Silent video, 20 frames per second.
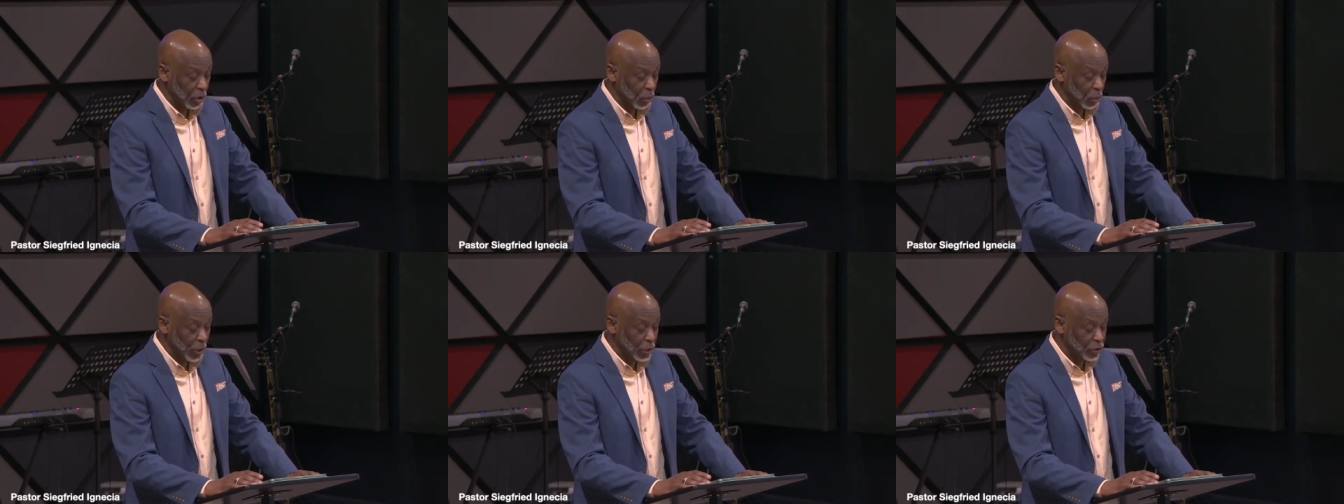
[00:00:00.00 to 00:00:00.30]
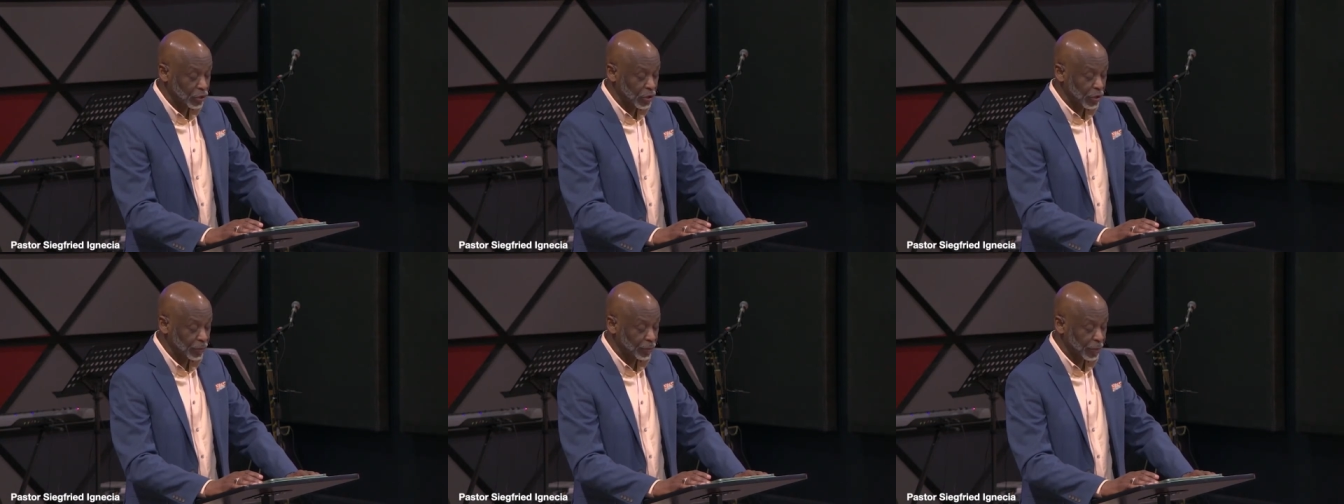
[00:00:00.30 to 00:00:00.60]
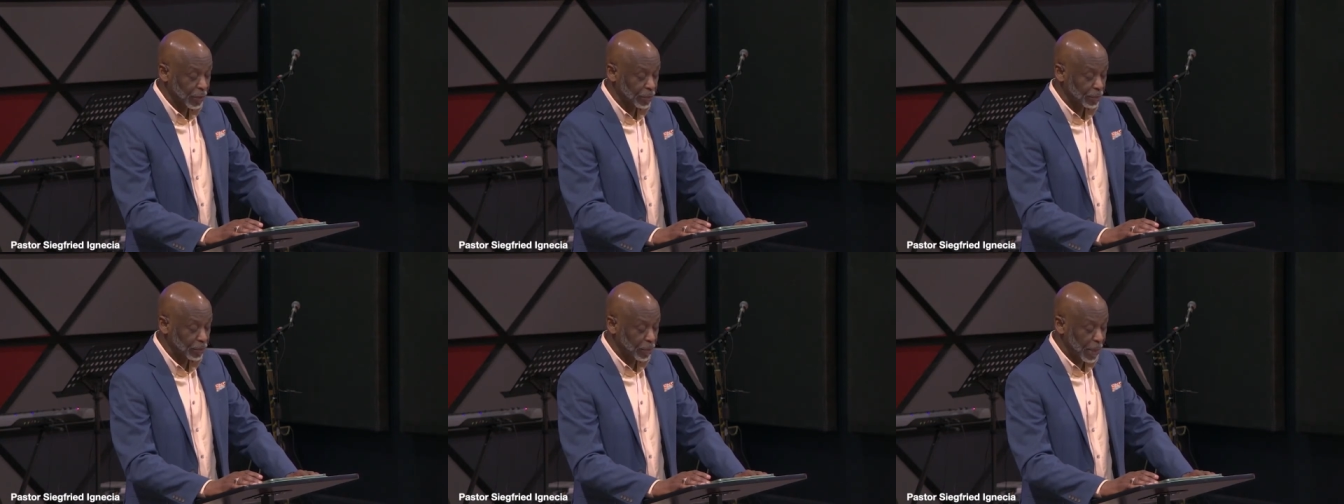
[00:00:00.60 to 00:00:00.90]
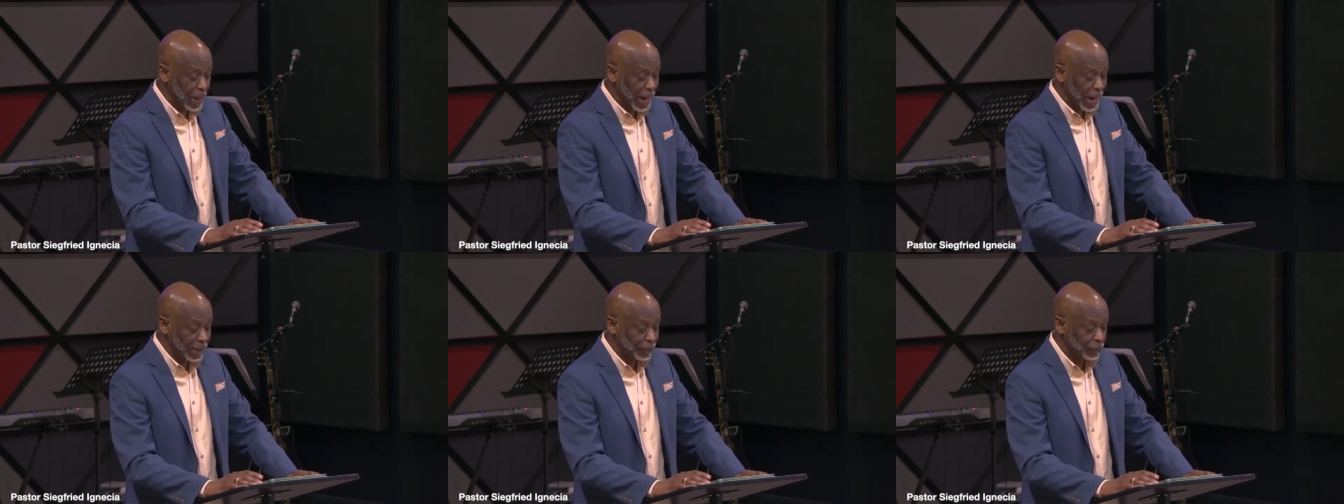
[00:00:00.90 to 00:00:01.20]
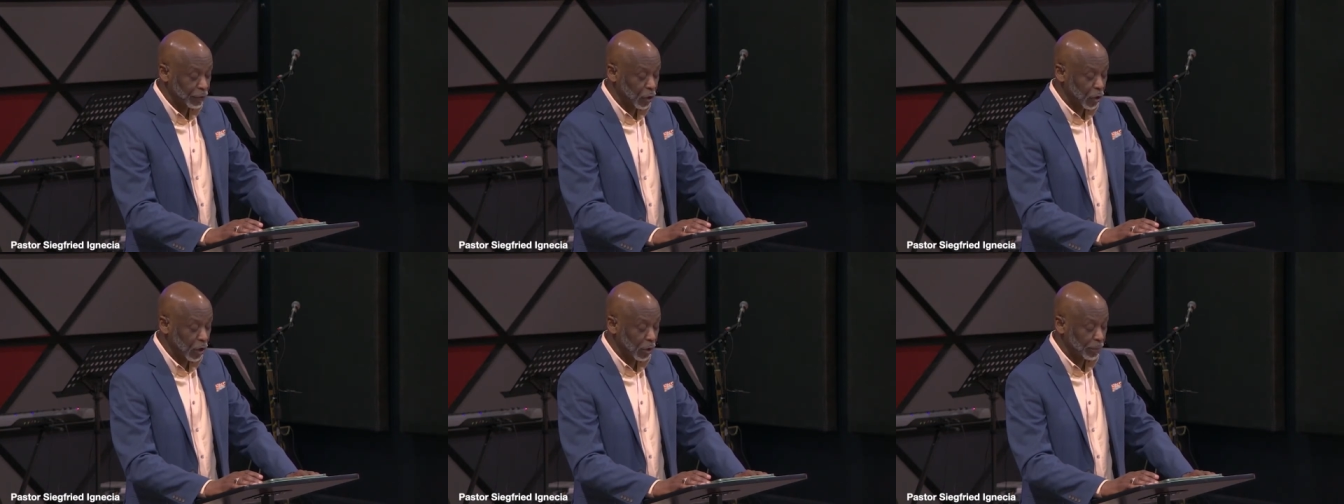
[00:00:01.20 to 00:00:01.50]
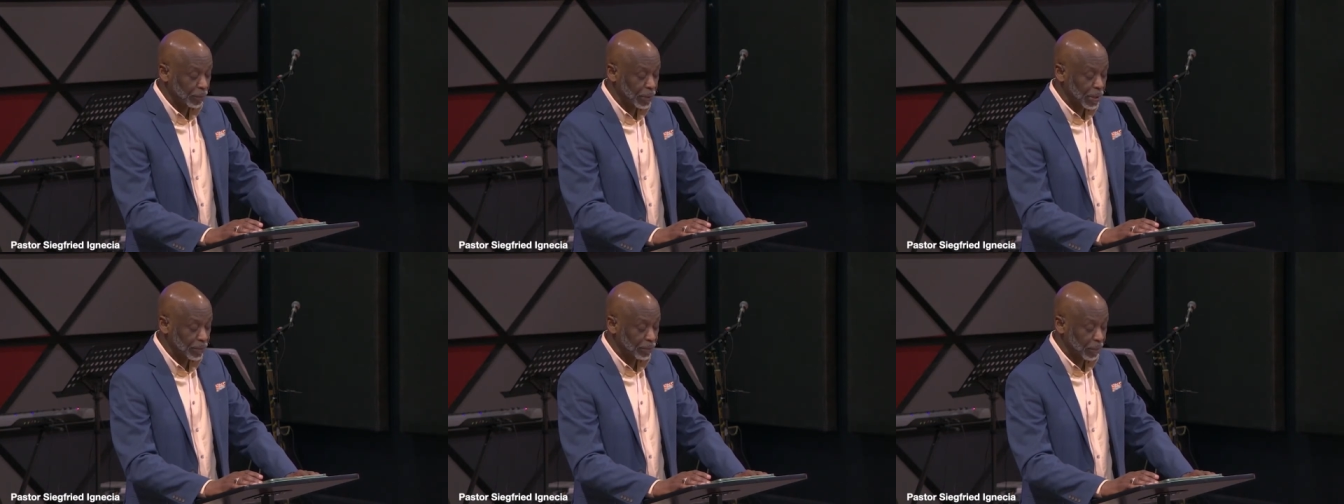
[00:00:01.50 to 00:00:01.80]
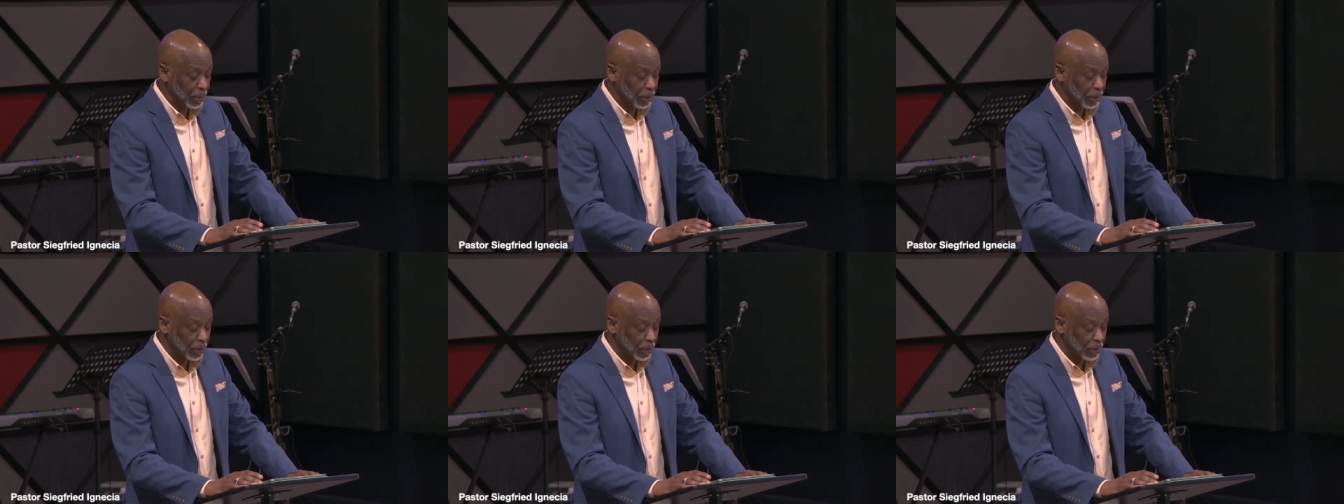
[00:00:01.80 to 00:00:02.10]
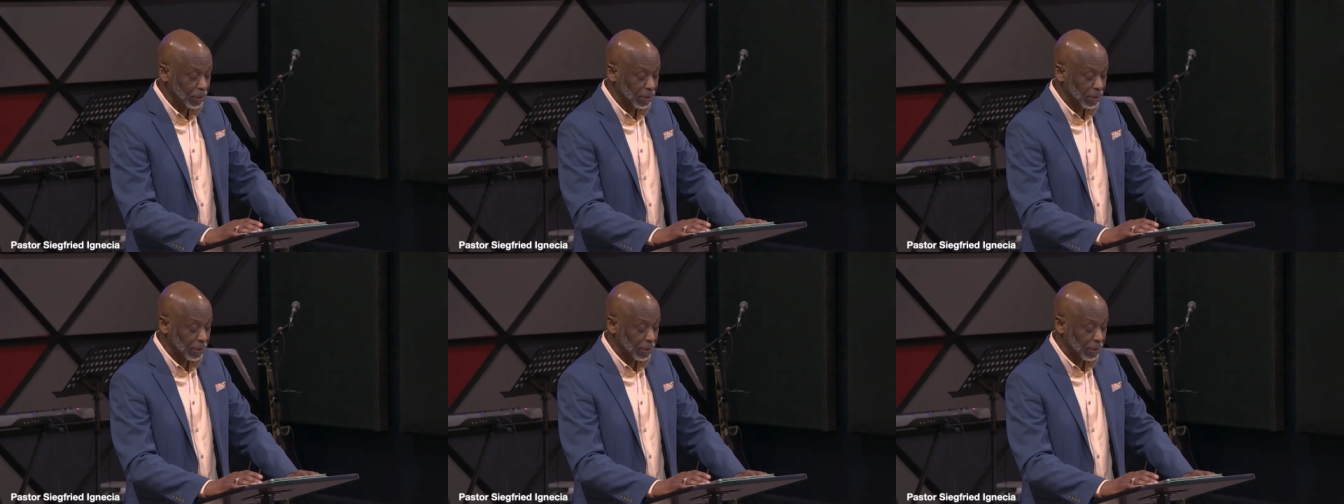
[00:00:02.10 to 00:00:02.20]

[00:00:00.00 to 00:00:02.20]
which you have prepared for all people.